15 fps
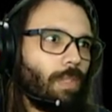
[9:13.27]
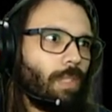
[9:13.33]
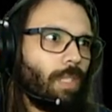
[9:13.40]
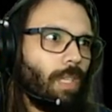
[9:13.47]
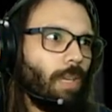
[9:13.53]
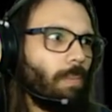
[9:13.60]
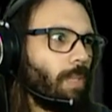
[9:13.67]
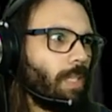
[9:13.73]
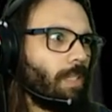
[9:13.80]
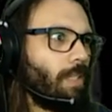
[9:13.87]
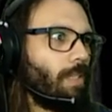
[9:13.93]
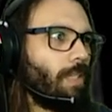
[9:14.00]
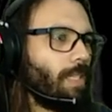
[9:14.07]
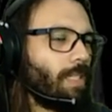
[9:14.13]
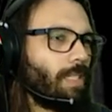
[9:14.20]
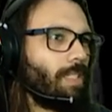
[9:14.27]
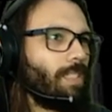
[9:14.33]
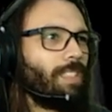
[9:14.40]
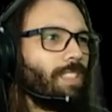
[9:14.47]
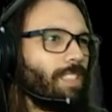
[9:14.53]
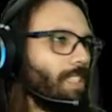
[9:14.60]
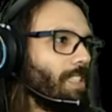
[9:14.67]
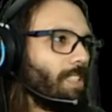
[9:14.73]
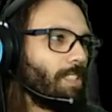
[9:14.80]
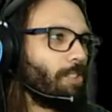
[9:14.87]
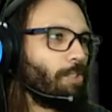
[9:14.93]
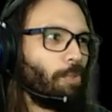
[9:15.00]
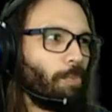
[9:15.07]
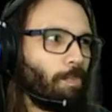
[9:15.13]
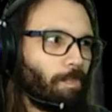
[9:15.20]
Yeah, but that sucks
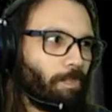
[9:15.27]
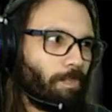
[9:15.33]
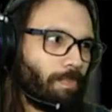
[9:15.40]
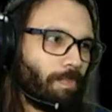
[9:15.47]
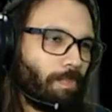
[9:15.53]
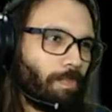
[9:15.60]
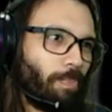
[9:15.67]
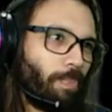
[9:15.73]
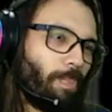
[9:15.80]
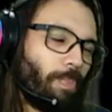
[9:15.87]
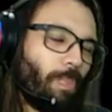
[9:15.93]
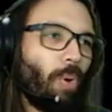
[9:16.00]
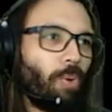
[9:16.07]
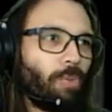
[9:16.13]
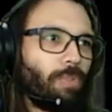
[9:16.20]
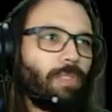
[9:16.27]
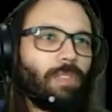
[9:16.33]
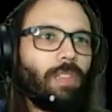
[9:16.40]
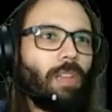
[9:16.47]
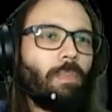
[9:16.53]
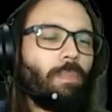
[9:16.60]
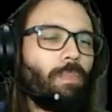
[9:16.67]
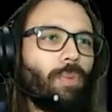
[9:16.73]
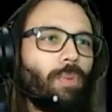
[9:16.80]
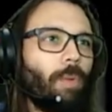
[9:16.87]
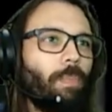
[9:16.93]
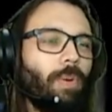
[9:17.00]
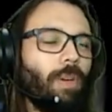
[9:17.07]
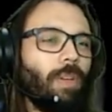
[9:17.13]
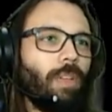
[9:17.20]
to pose them
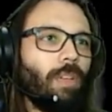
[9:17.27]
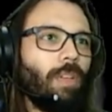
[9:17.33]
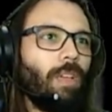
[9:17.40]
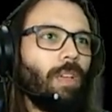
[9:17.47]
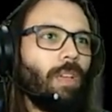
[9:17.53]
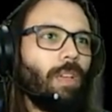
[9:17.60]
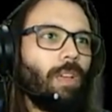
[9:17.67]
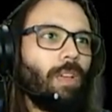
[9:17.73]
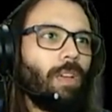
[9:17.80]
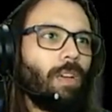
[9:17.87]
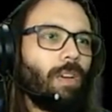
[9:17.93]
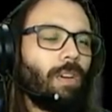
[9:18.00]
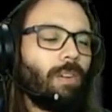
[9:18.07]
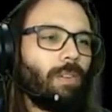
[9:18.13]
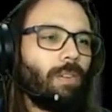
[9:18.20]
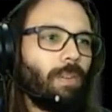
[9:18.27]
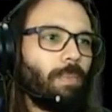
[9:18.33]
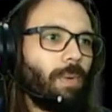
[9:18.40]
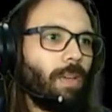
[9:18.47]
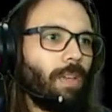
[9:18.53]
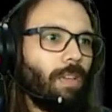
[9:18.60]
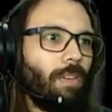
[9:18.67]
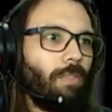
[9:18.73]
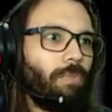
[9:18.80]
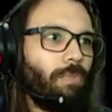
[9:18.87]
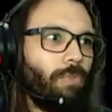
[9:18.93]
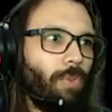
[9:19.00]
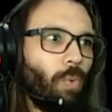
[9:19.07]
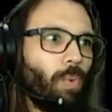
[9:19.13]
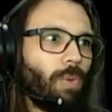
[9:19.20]
properly. When oh, my
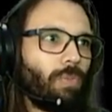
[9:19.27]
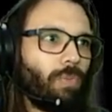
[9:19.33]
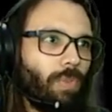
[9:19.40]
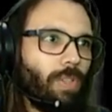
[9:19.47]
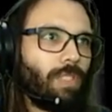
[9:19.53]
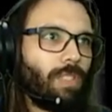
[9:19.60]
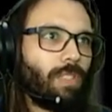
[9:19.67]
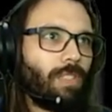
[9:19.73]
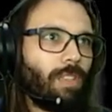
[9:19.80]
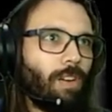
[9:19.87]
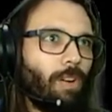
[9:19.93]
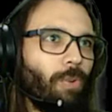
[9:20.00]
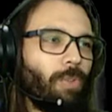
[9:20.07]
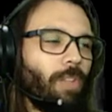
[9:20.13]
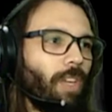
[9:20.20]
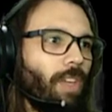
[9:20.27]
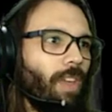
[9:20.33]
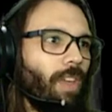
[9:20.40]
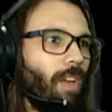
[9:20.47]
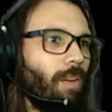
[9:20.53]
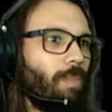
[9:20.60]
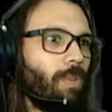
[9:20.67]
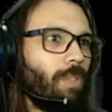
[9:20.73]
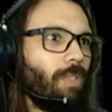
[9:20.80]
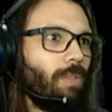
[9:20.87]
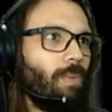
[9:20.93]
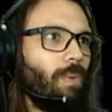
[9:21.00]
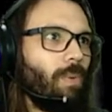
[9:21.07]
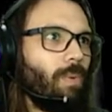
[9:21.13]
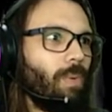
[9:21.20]
view was fixed on the camera,
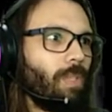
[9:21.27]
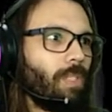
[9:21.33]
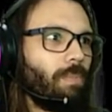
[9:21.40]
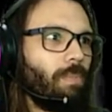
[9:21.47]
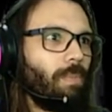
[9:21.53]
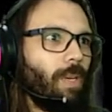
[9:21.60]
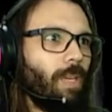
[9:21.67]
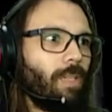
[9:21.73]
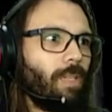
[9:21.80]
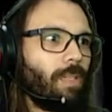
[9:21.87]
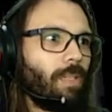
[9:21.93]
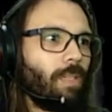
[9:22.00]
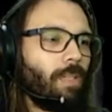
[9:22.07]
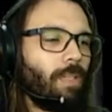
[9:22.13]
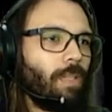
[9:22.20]
was better.